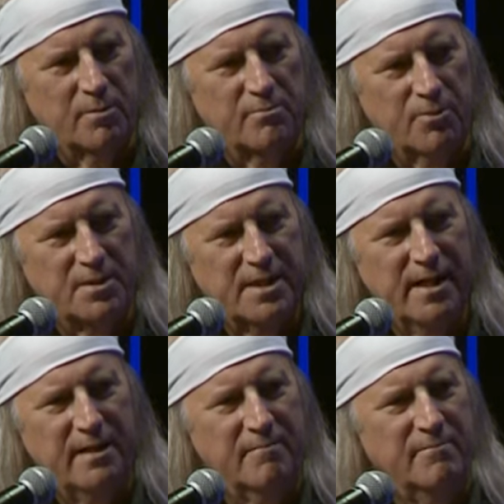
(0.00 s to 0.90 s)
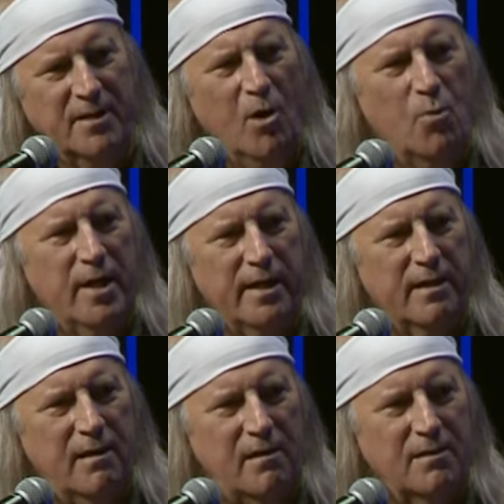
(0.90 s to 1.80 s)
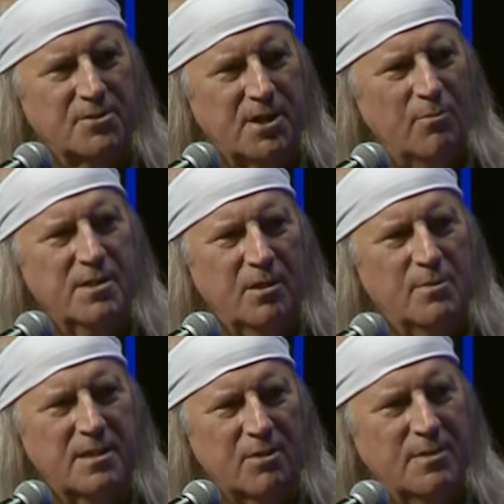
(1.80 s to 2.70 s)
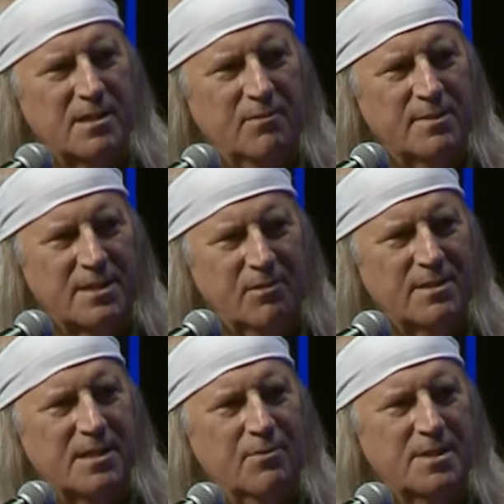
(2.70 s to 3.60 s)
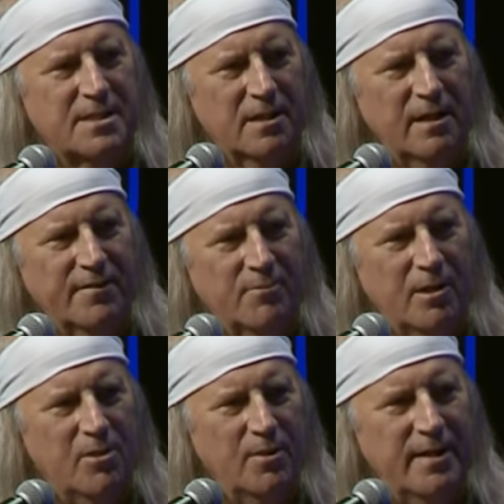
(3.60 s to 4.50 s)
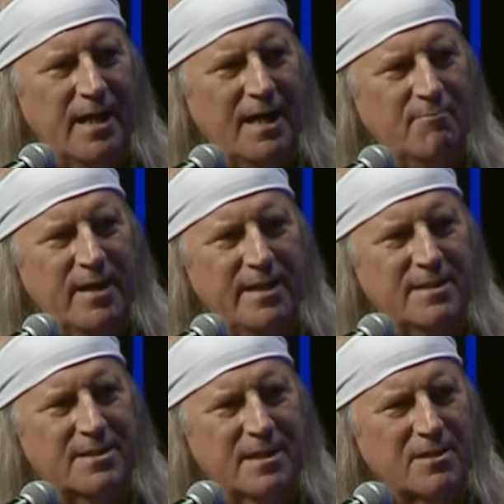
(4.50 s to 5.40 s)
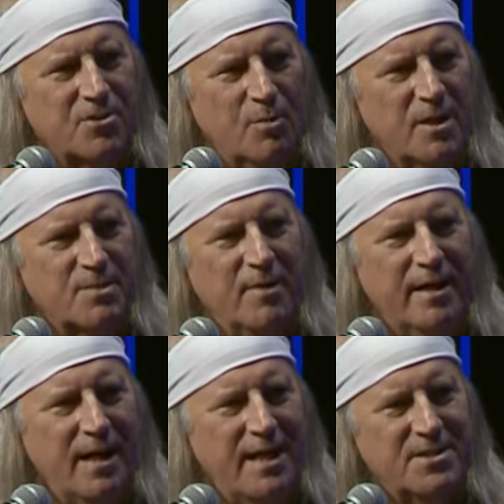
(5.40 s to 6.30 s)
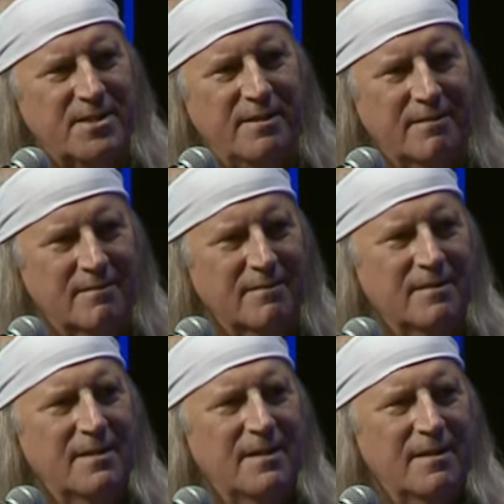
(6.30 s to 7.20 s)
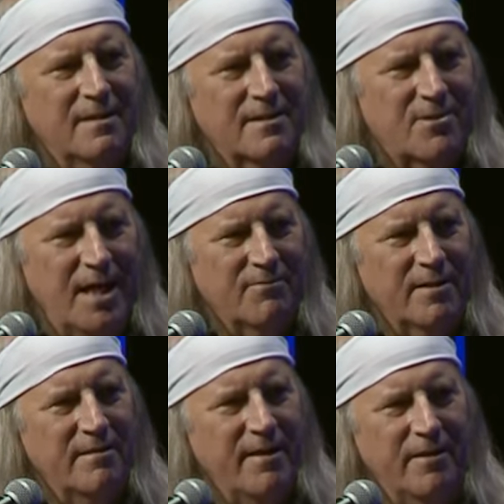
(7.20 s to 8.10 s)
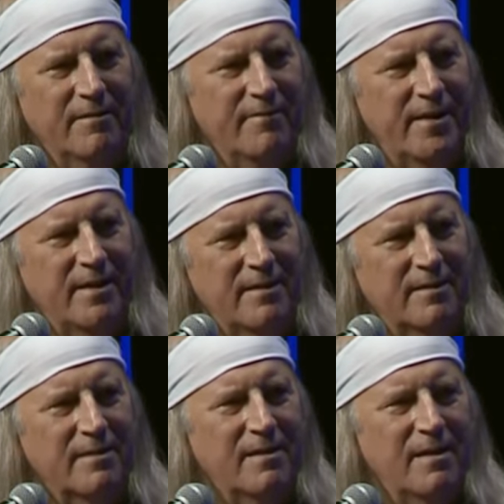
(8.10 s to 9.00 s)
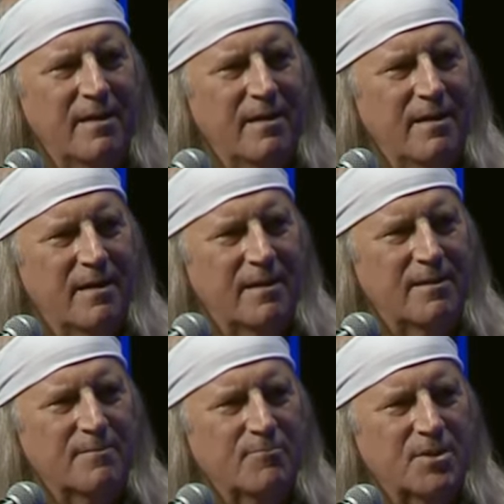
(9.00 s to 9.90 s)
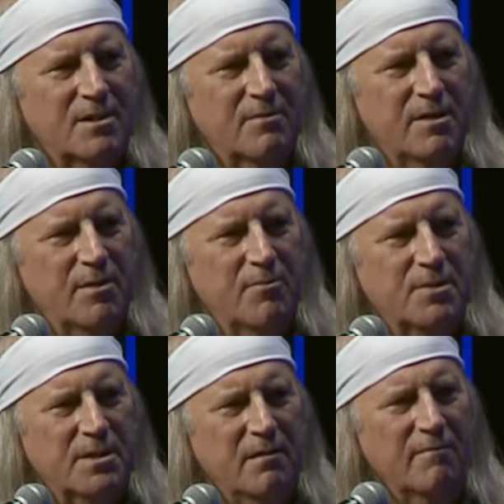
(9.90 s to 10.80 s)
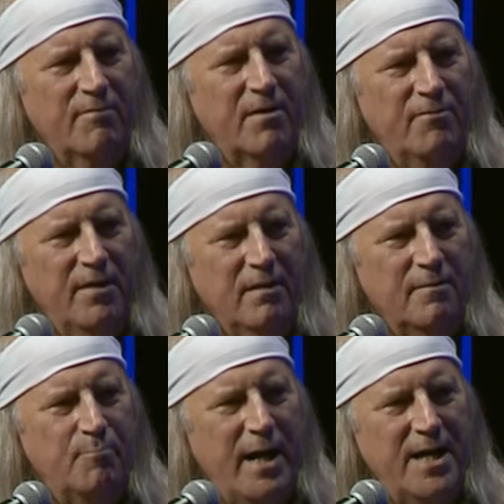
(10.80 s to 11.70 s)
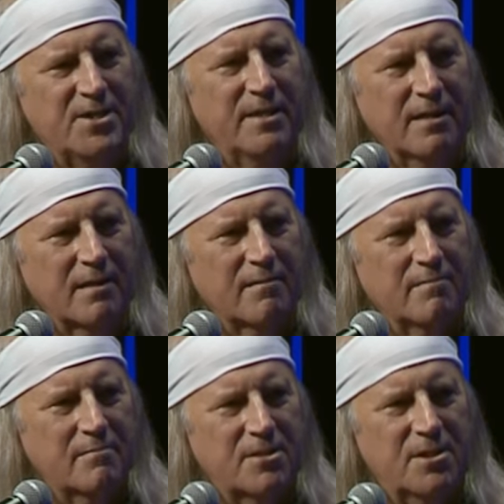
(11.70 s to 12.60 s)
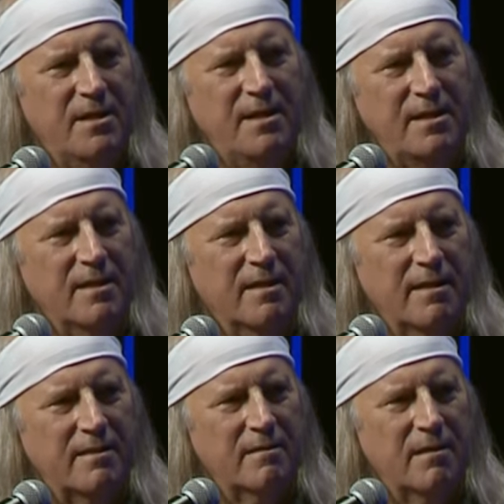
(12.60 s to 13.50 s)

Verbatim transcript: were, were saying, no, not at all. So and so and so and so and so and so is still on the road. And I made such so much money last year traveling here and there. And uh, so it, it was still a, a fairly passionate scene